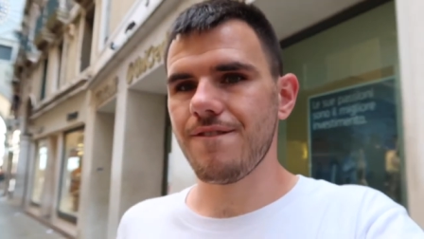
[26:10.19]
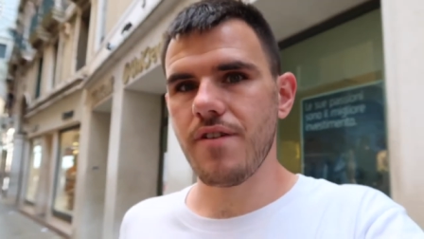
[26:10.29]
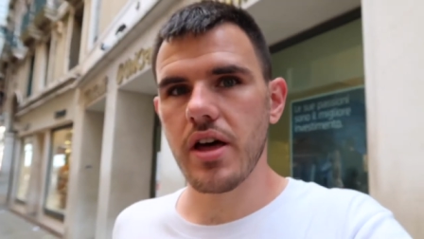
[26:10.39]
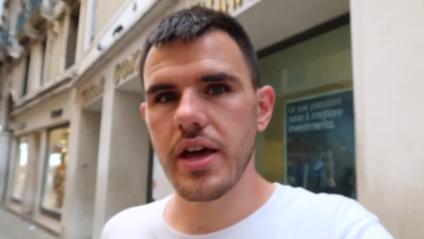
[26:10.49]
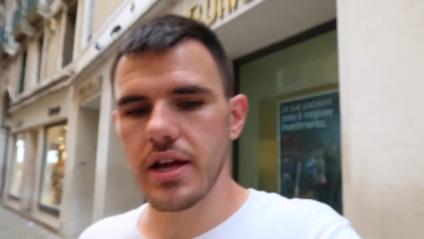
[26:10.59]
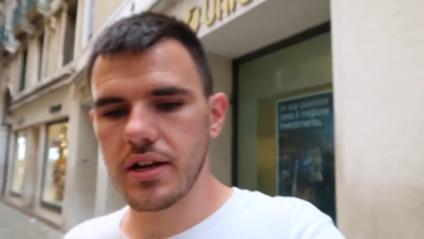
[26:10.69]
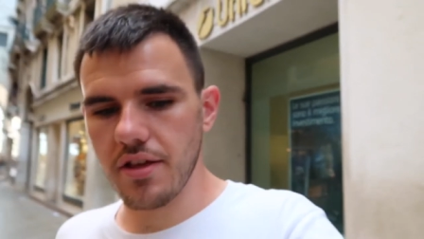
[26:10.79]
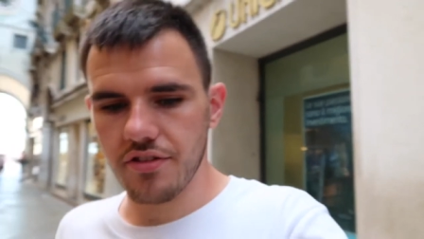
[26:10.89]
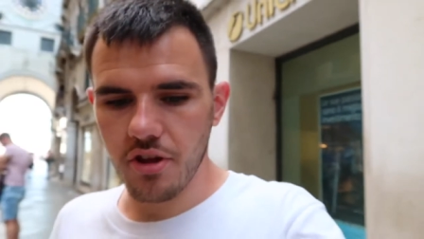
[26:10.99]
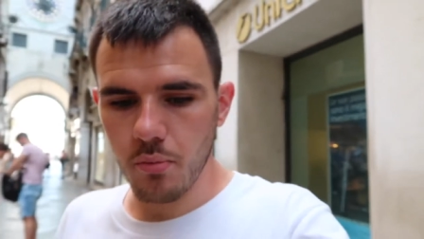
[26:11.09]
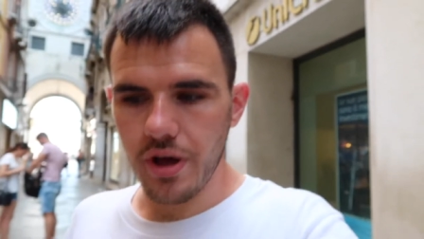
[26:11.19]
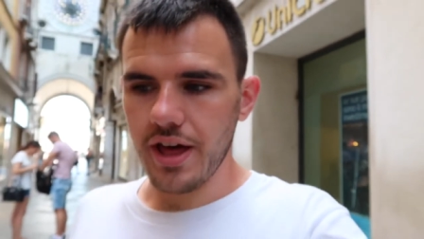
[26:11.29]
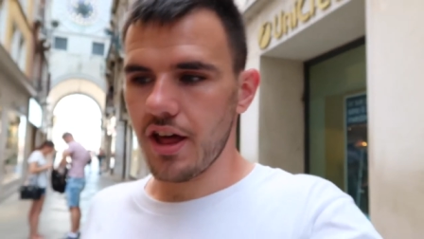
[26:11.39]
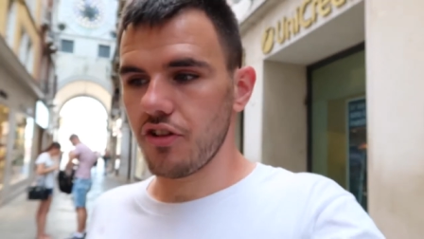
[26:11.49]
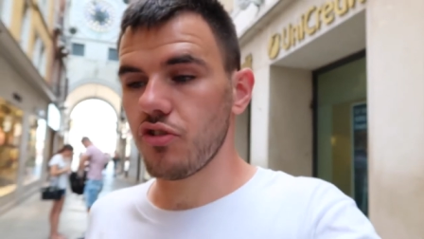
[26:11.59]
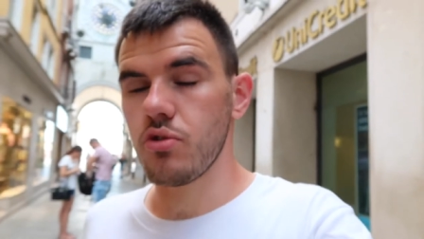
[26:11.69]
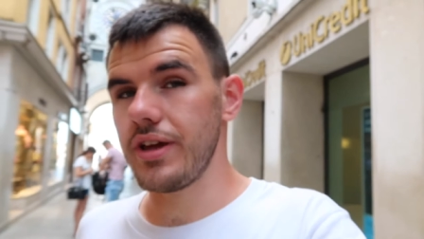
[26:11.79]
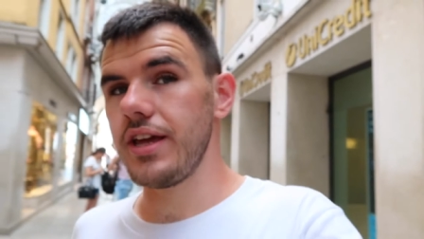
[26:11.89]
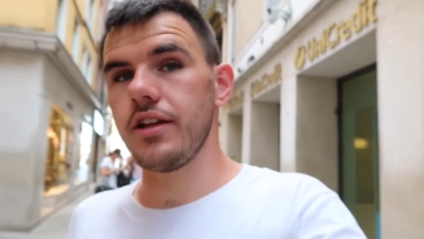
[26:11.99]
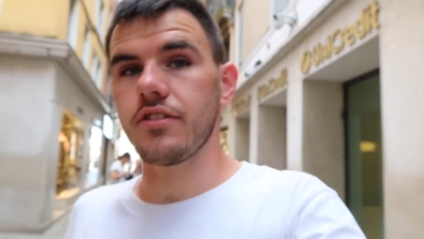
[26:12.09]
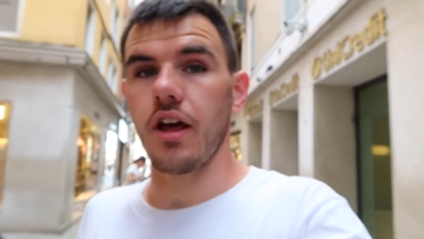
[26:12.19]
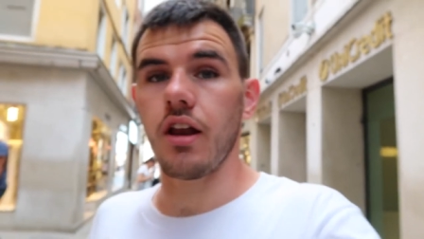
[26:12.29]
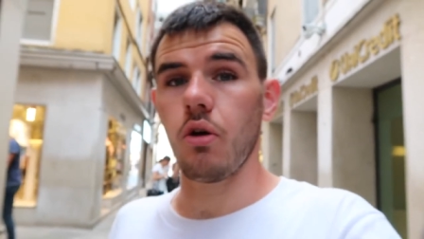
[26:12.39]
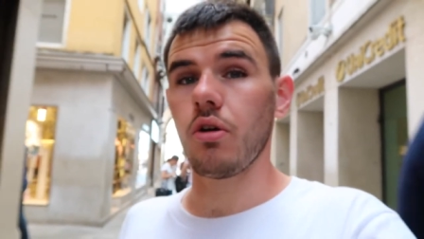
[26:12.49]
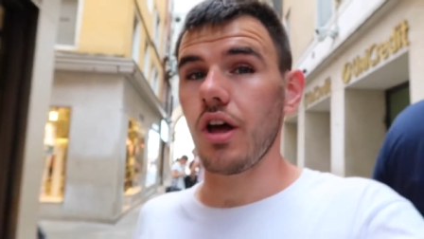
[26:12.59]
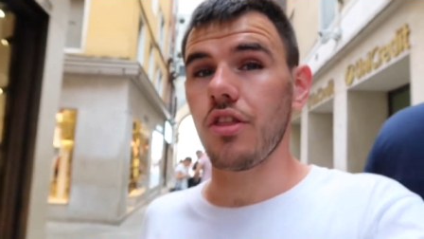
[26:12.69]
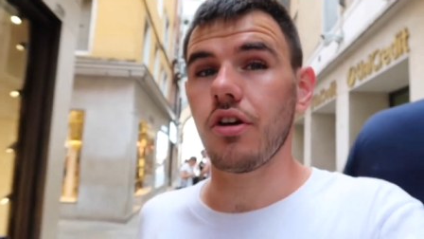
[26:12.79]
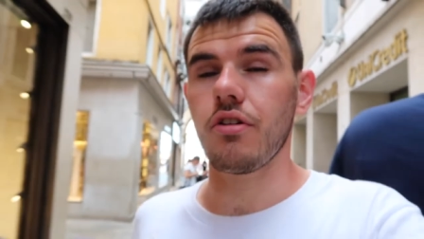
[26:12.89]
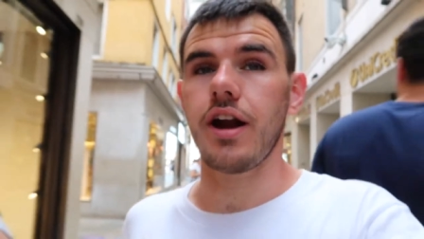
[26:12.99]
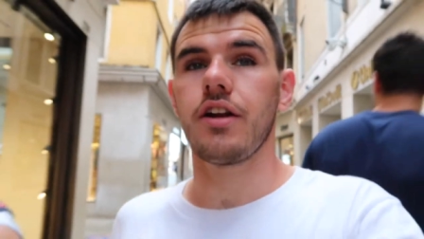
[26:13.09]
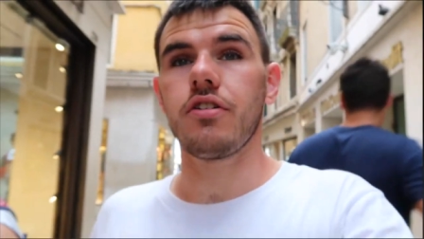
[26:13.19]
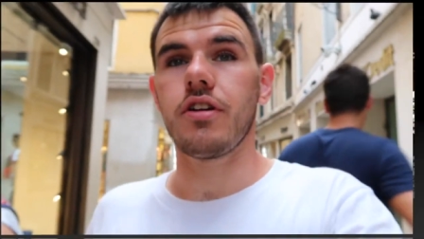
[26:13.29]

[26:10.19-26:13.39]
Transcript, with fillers: find somewhere to eat along the Grand